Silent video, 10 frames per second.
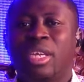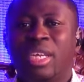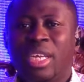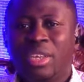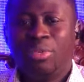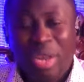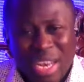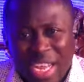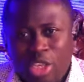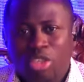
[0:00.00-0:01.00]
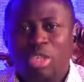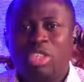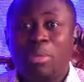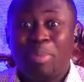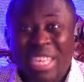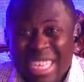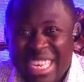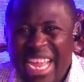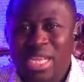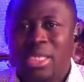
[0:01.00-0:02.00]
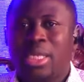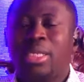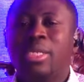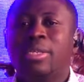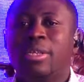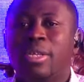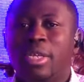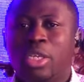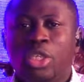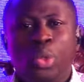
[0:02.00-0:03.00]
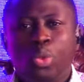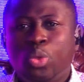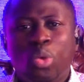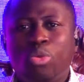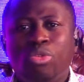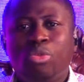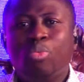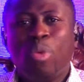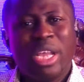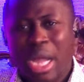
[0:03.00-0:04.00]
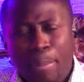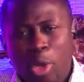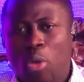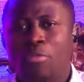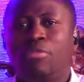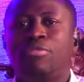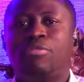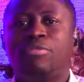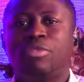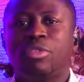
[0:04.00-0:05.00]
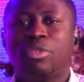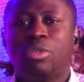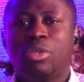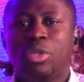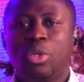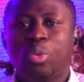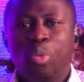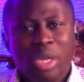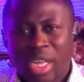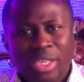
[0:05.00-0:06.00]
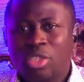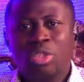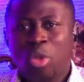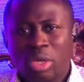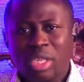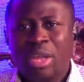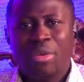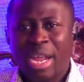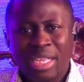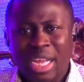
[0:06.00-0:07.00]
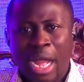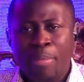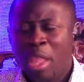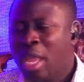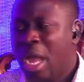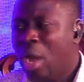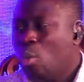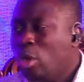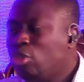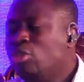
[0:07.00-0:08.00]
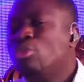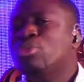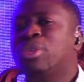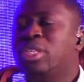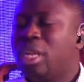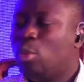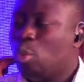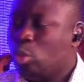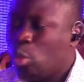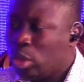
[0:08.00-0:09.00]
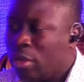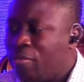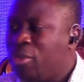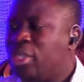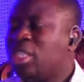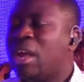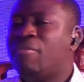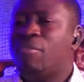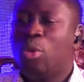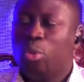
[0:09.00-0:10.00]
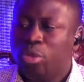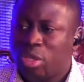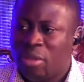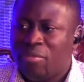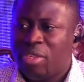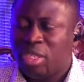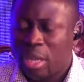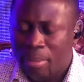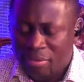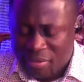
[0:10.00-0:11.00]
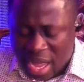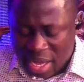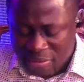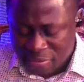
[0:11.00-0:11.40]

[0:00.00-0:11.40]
in relationship, in dating, you don't wake up love. When it's not the right time. I want you to read the verse that follows, the verse number 5.